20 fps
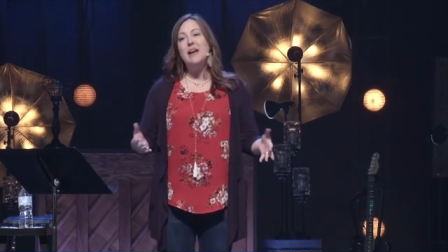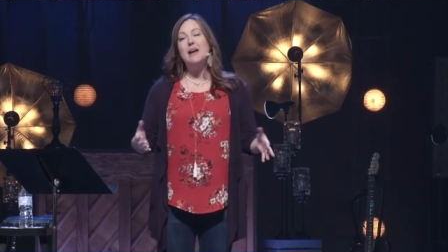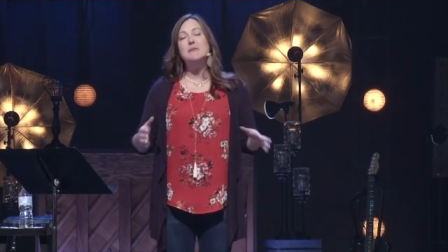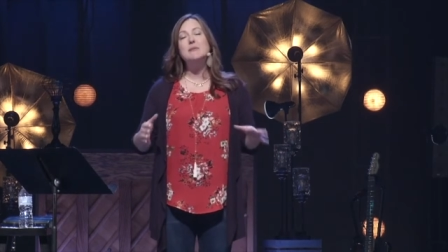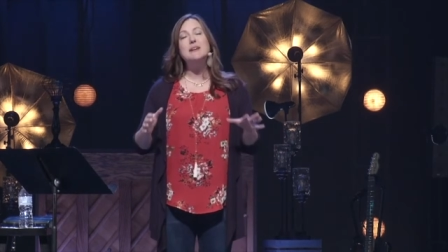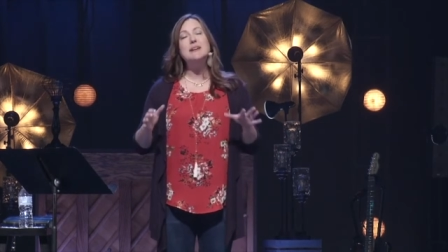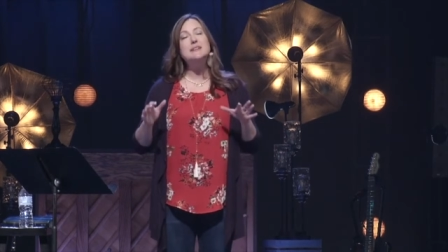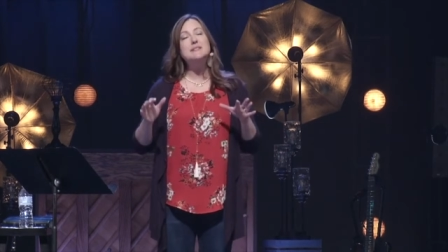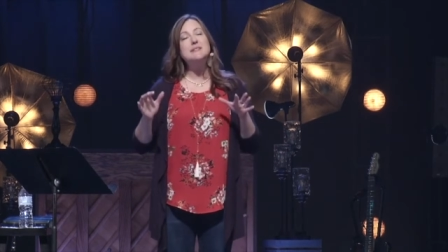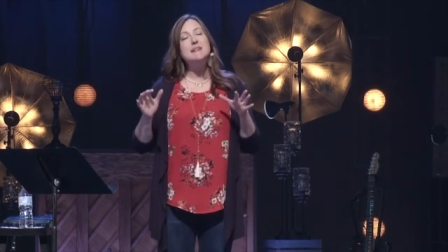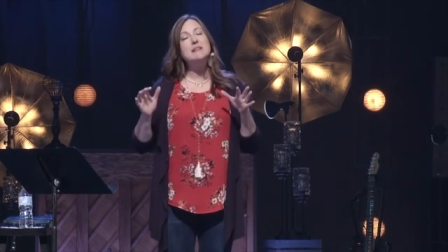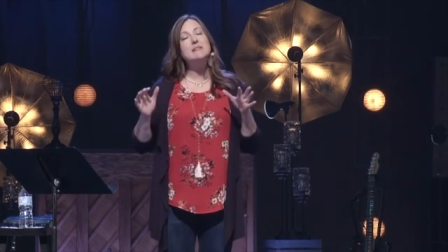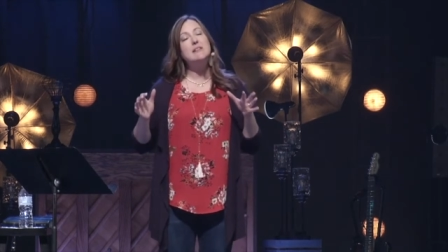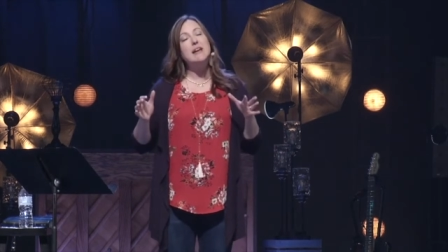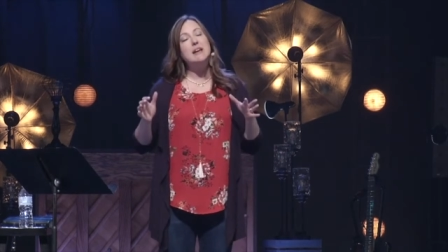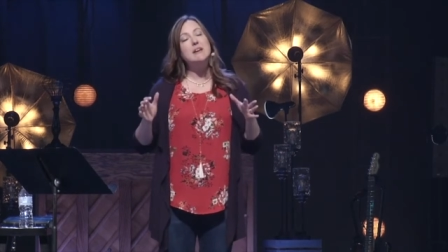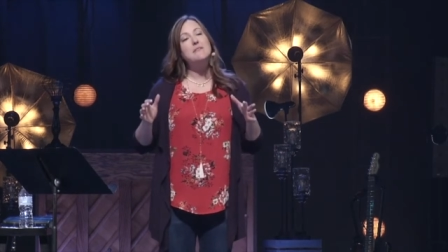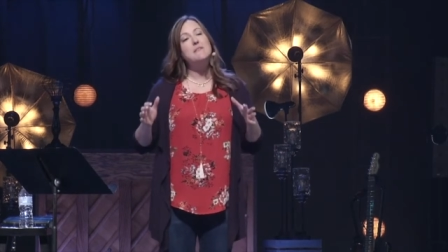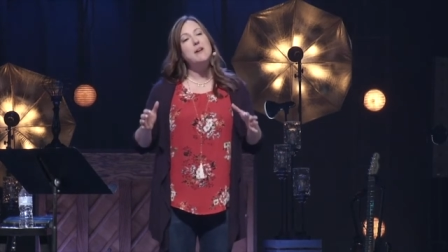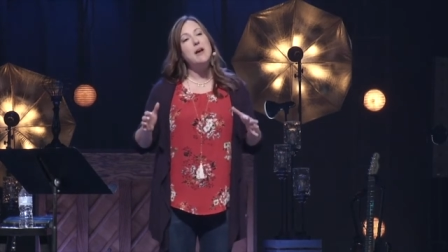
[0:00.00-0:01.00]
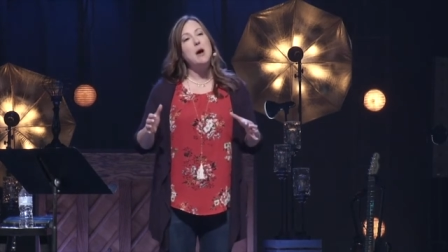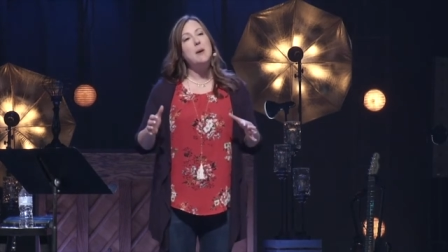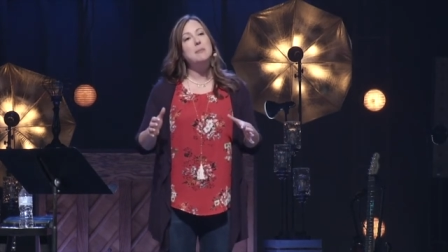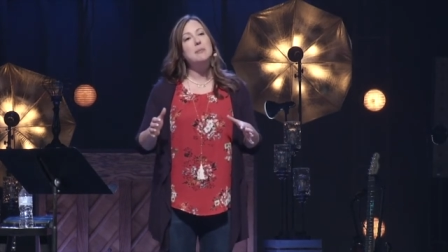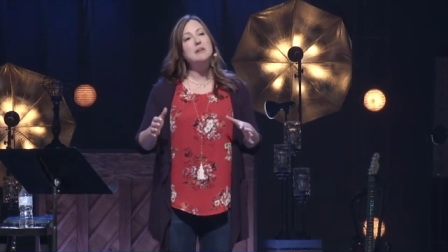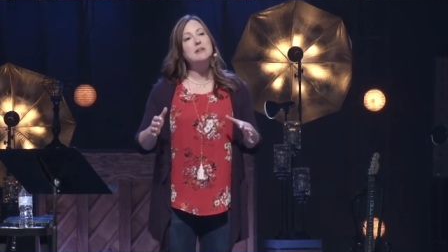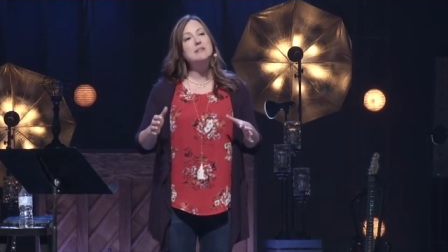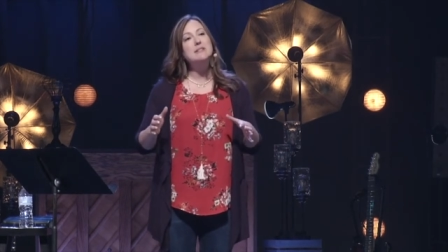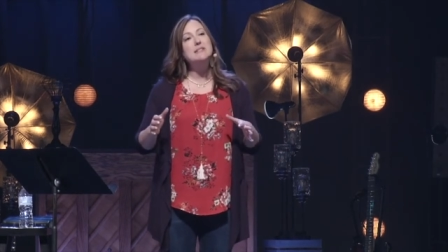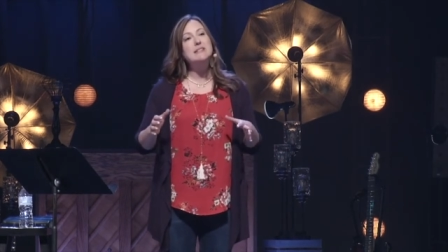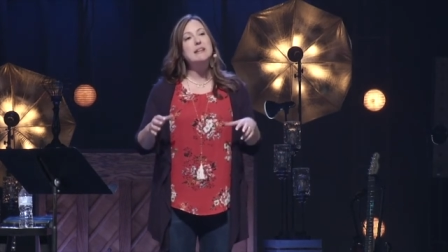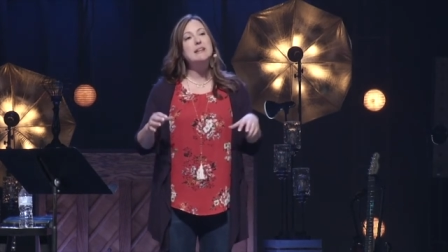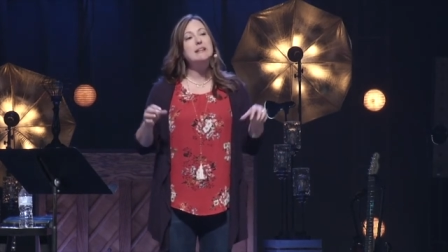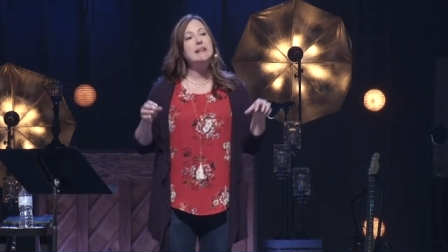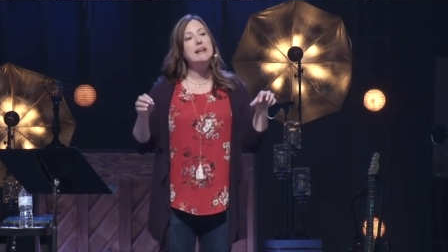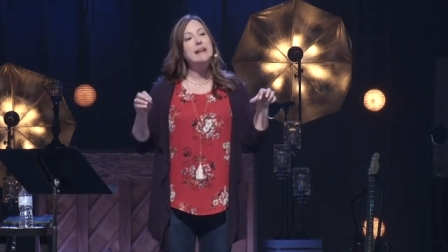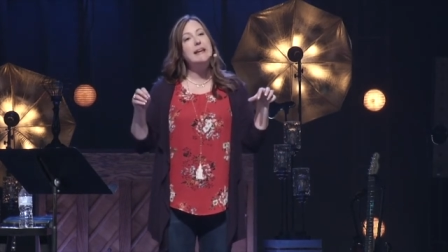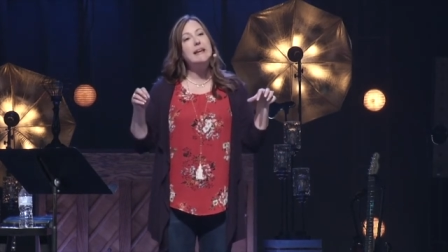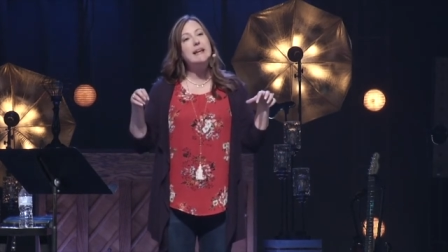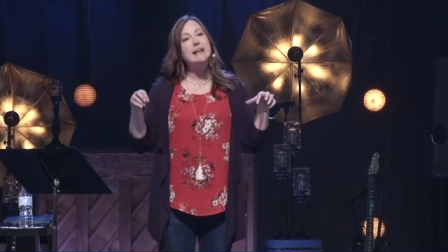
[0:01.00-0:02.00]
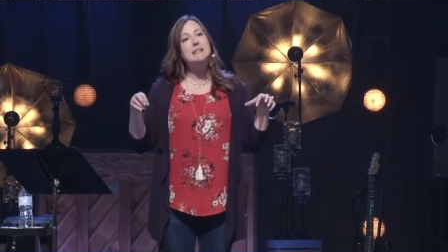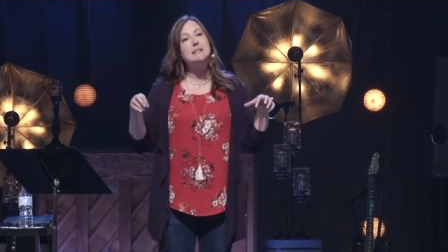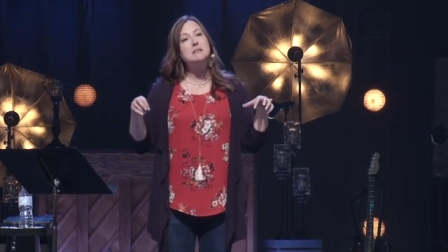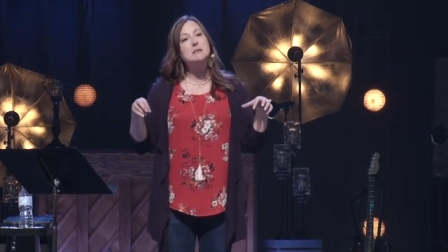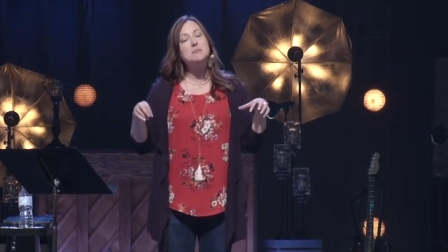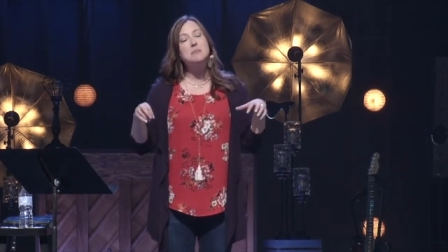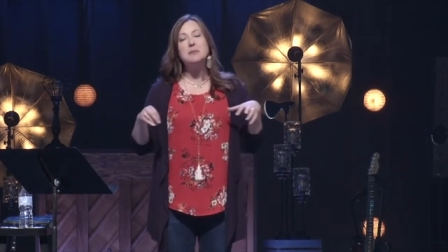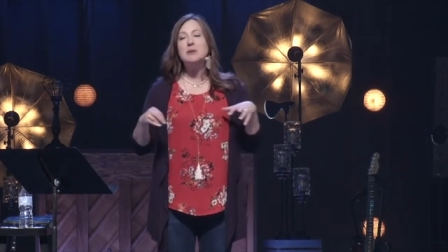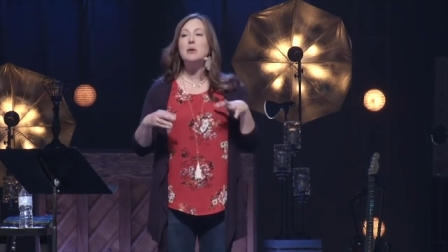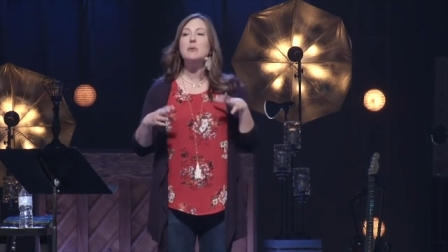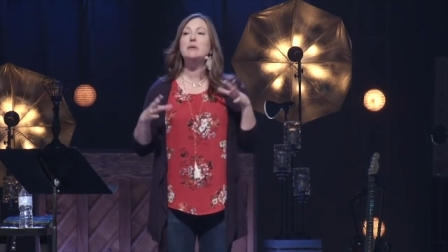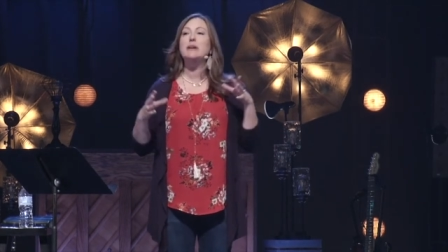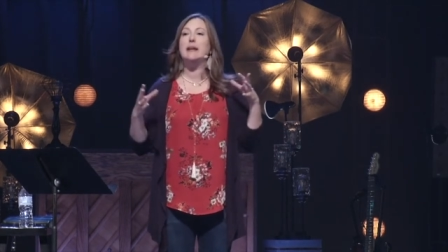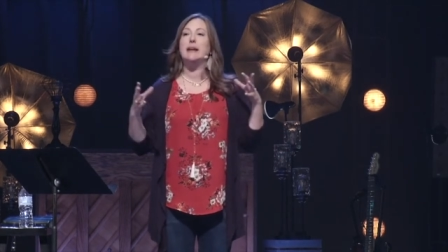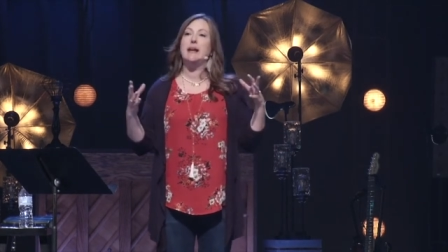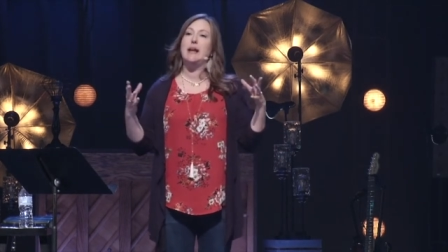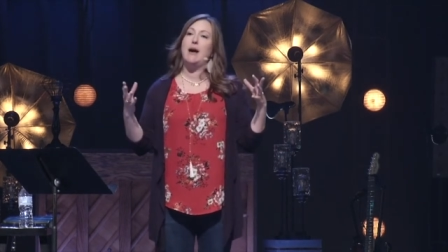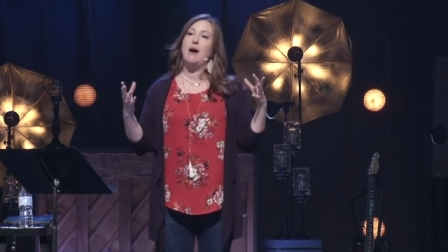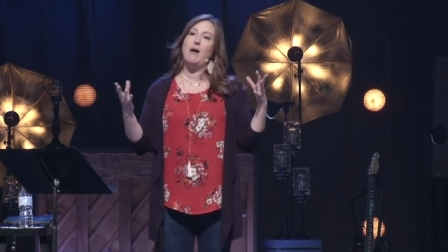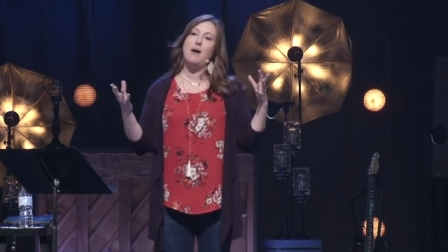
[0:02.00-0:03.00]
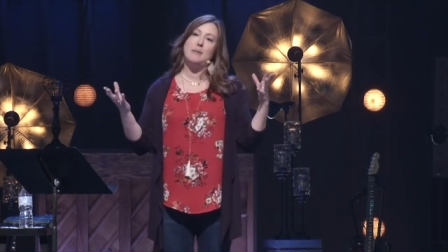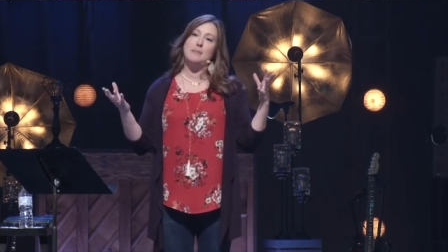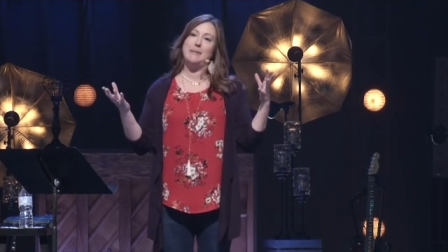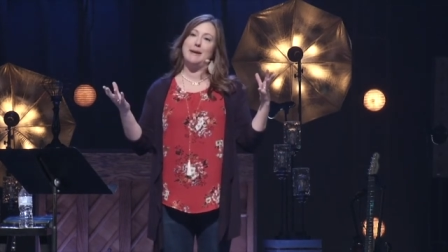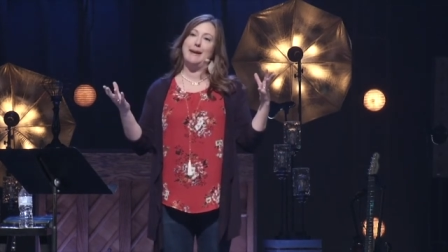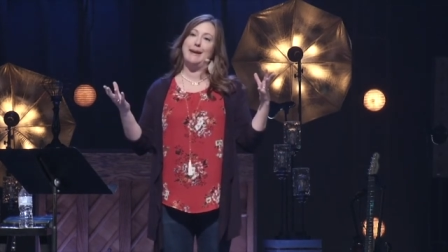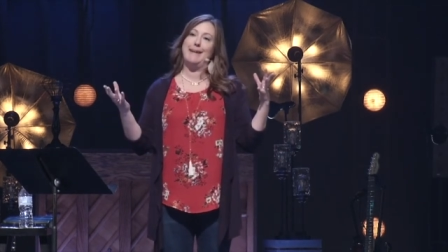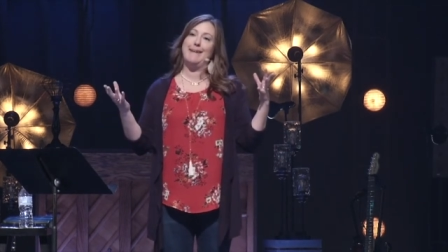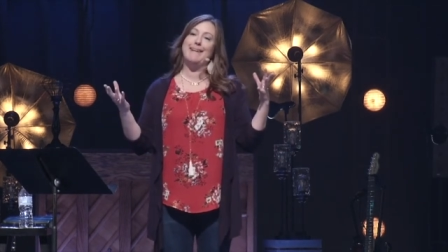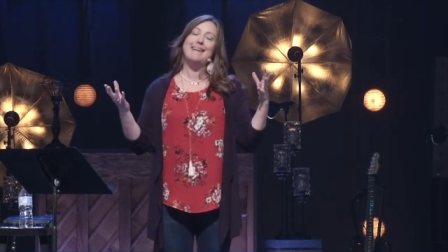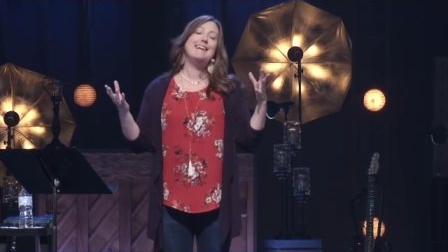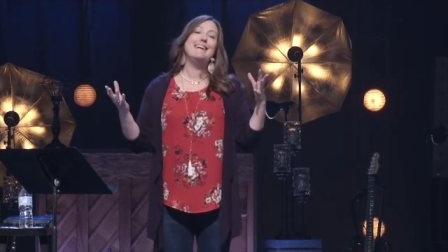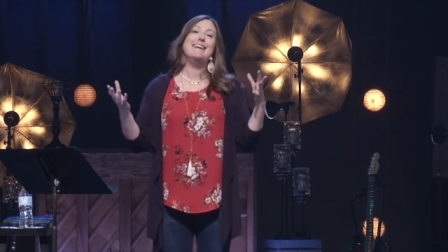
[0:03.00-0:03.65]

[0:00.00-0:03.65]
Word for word: And when I say life happens, it like exploded on me.